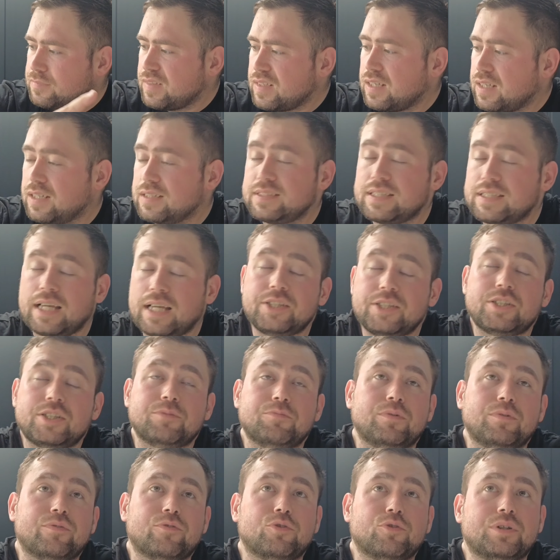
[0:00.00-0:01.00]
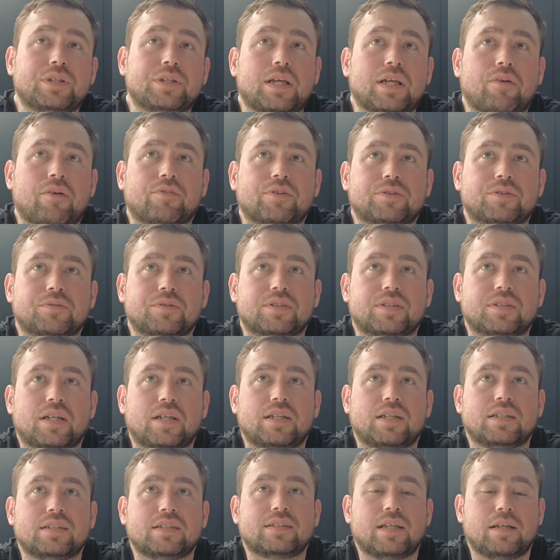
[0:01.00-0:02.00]
Attention, we've already covered to a
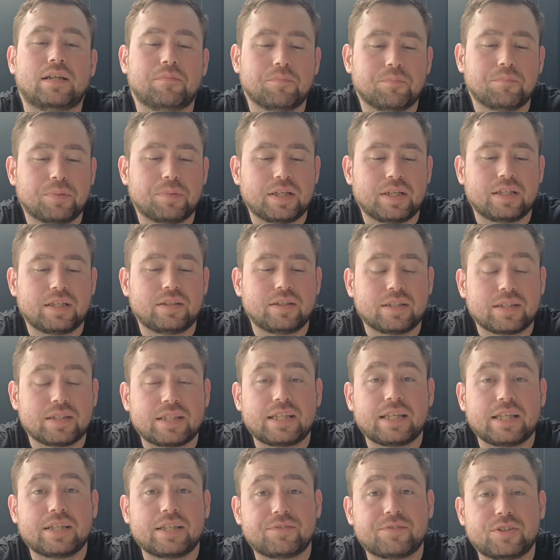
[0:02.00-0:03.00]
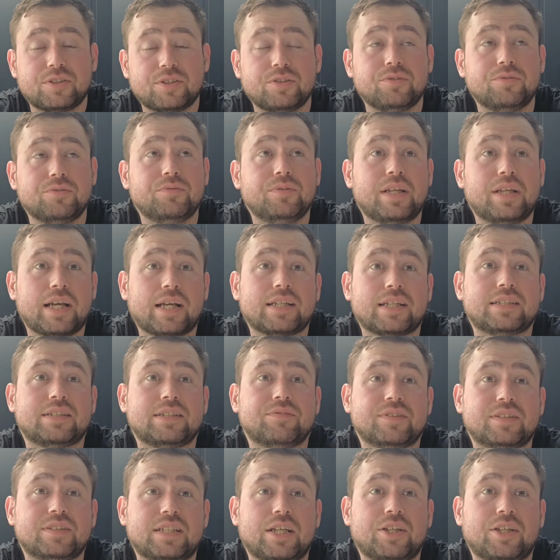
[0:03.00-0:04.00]
certain extent, but it gives you negative
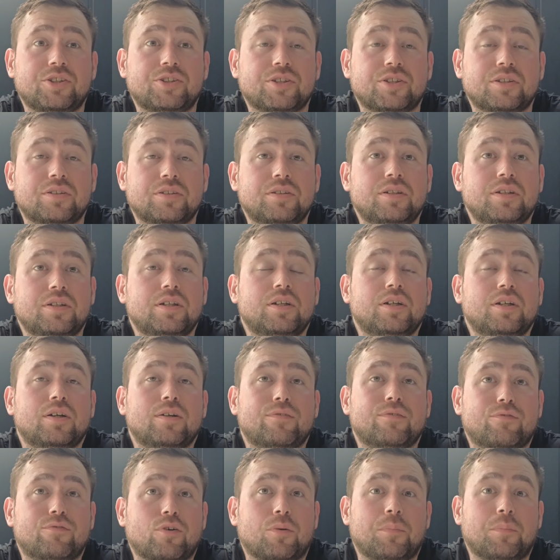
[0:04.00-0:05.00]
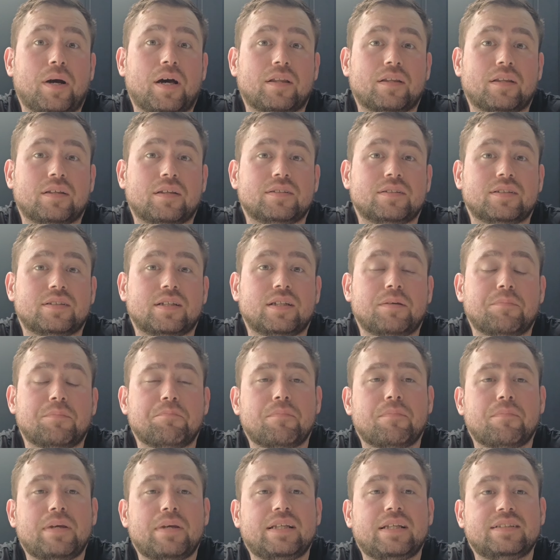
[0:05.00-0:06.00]
attention from others, and it
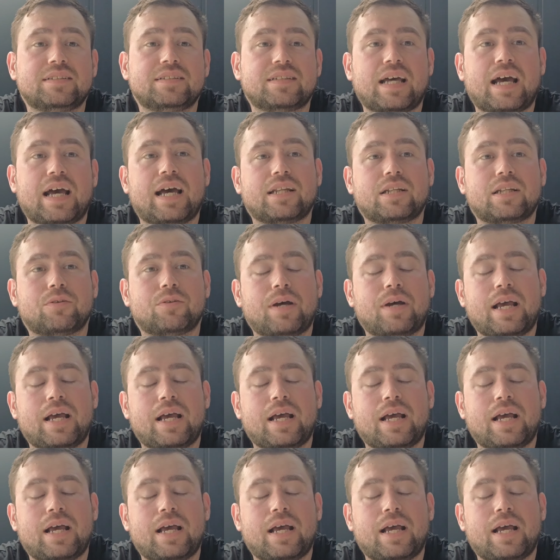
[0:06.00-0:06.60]
means the adult